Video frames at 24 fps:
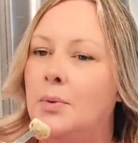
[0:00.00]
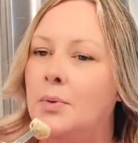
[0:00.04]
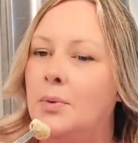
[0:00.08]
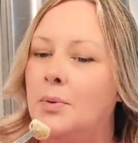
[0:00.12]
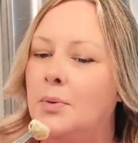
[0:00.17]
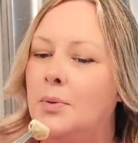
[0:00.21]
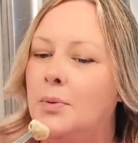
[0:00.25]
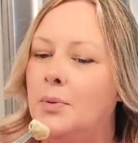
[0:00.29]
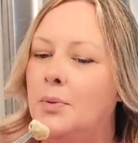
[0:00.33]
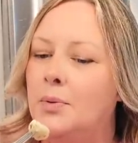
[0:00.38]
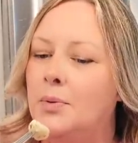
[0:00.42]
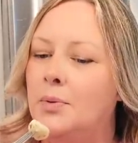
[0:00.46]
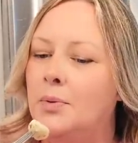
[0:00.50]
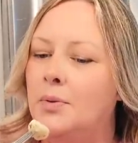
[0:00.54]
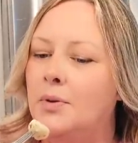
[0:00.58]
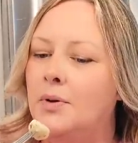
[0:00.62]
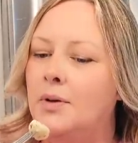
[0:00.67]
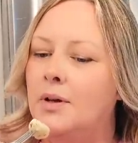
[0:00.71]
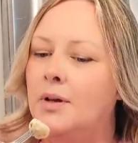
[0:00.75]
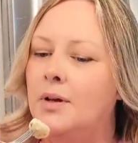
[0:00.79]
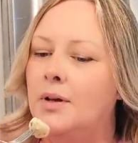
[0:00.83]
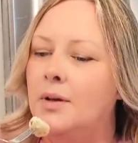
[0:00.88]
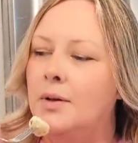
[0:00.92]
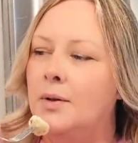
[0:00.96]

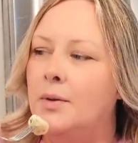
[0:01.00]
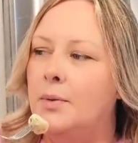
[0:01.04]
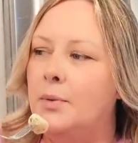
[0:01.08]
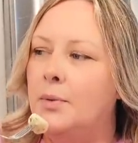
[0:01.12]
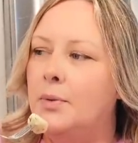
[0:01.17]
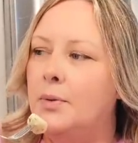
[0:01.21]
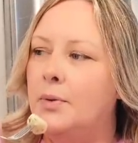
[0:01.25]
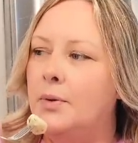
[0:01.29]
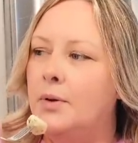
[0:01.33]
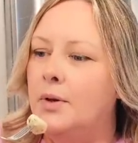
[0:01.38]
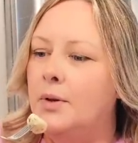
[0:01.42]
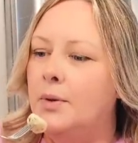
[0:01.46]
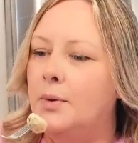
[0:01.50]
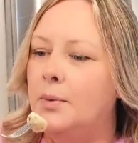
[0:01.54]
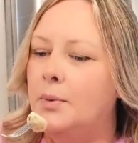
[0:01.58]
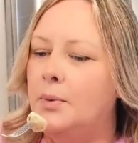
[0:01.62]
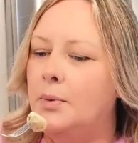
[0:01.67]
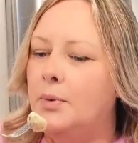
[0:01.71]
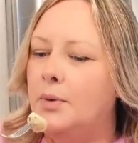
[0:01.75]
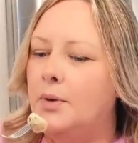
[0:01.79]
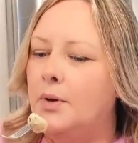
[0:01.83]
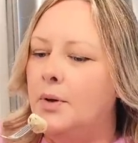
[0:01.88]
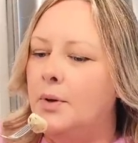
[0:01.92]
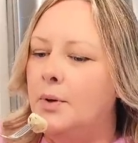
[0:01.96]

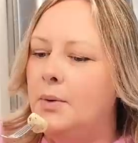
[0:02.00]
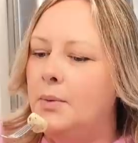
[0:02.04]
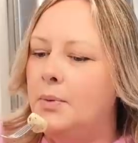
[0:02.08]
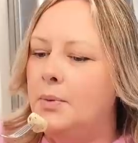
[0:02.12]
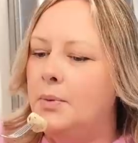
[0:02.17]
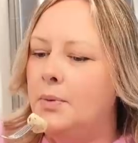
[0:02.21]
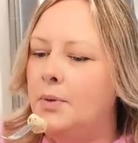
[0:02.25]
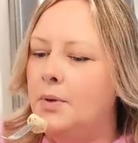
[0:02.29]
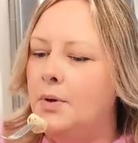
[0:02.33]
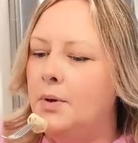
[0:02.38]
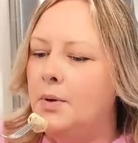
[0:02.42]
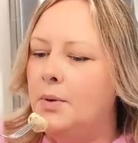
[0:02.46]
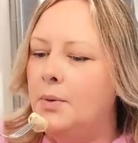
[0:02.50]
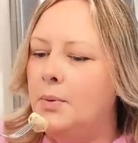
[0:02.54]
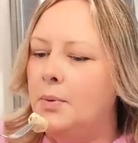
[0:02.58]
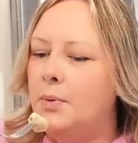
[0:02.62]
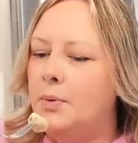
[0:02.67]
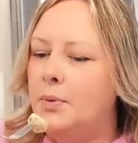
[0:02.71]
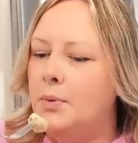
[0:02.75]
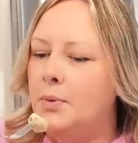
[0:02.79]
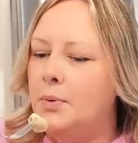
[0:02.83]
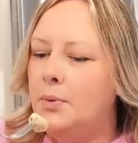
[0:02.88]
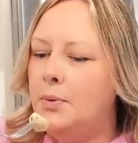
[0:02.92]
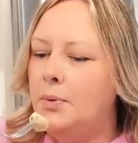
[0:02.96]

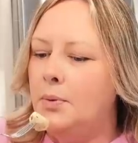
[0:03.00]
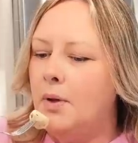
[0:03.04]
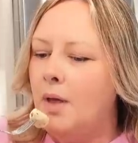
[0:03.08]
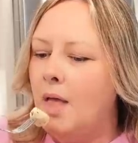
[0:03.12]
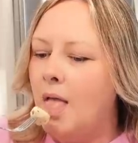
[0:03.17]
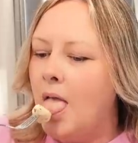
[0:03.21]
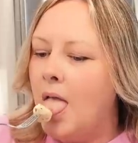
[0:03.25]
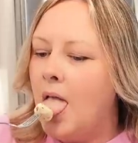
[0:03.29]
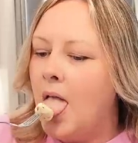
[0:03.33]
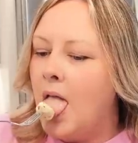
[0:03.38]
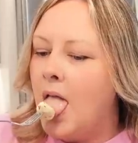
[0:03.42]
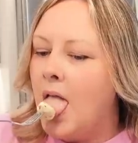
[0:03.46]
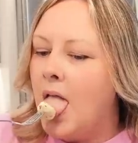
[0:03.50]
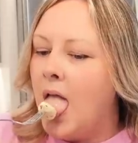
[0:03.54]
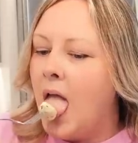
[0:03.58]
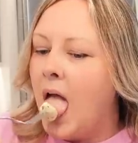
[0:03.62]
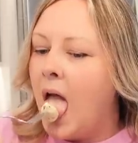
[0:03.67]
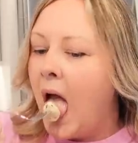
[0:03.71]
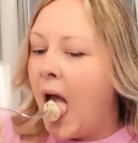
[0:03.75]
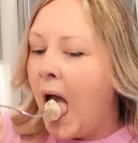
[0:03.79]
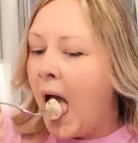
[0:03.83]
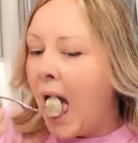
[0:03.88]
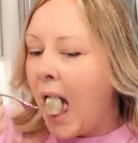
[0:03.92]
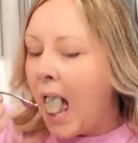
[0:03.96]

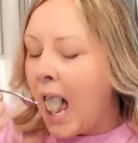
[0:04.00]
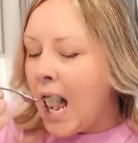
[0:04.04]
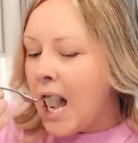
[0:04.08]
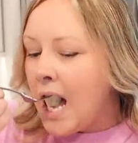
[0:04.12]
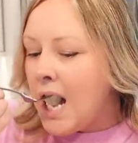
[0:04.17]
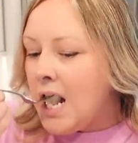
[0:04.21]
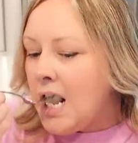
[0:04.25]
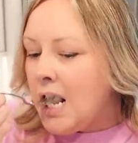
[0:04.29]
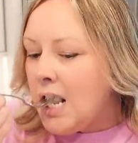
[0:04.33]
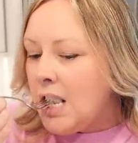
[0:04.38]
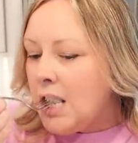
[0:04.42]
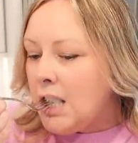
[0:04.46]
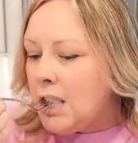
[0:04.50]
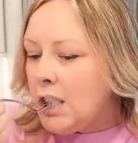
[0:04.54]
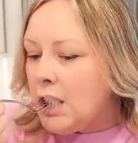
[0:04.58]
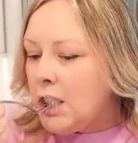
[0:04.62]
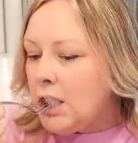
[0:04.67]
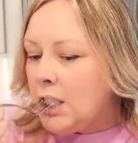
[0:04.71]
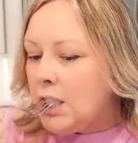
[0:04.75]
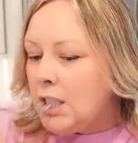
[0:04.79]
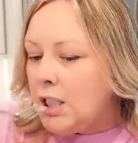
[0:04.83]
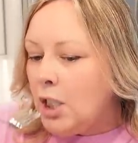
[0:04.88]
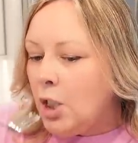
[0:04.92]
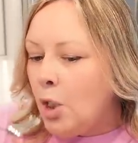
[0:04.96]

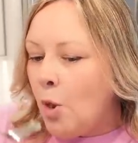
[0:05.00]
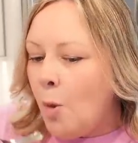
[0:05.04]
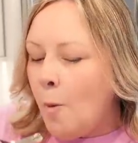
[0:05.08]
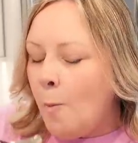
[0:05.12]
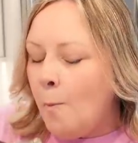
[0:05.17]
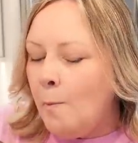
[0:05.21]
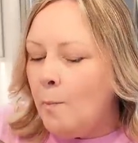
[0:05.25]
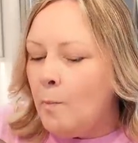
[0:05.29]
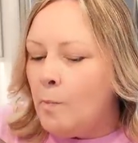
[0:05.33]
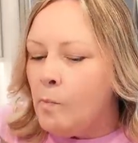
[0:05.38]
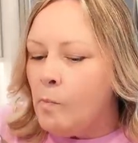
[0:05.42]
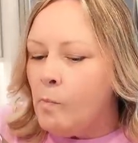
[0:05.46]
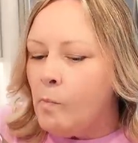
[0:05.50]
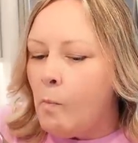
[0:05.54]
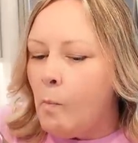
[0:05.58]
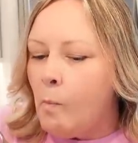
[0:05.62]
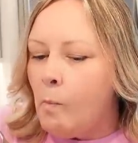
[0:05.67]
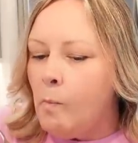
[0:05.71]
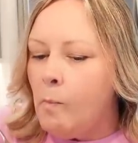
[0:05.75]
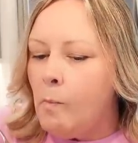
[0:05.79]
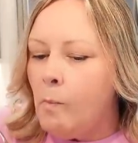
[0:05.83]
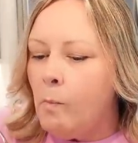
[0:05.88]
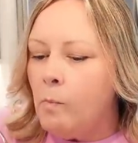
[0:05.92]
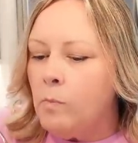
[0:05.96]

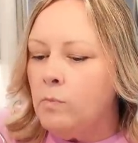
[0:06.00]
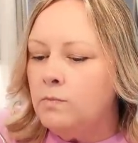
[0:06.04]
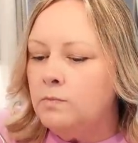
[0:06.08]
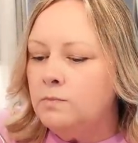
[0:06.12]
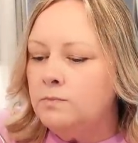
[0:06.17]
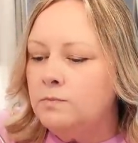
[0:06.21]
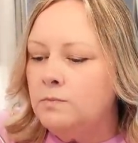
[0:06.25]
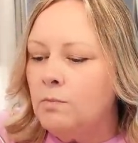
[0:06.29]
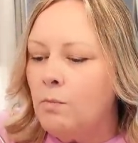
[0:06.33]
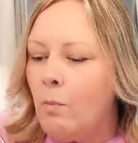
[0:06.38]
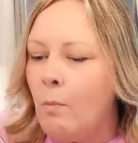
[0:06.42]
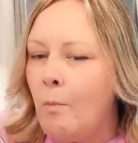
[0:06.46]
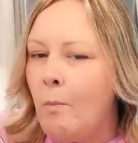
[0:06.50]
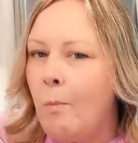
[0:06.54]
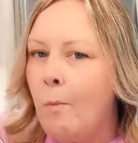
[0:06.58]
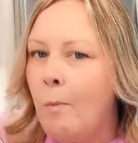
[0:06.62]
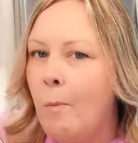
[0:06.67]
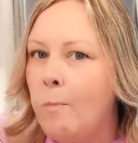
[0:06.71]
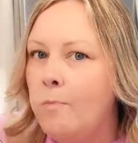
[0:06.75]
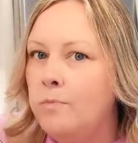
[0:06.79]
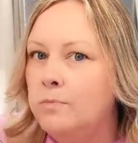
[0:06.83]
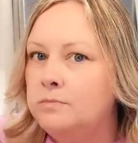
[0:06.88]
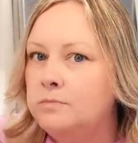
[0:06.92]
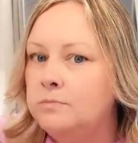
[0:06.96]

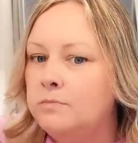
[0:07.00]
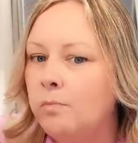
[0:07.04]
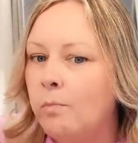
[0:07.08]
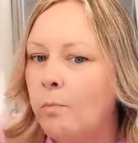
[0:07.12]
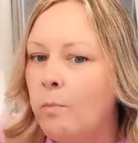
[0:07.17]
No one is speaking in this clip.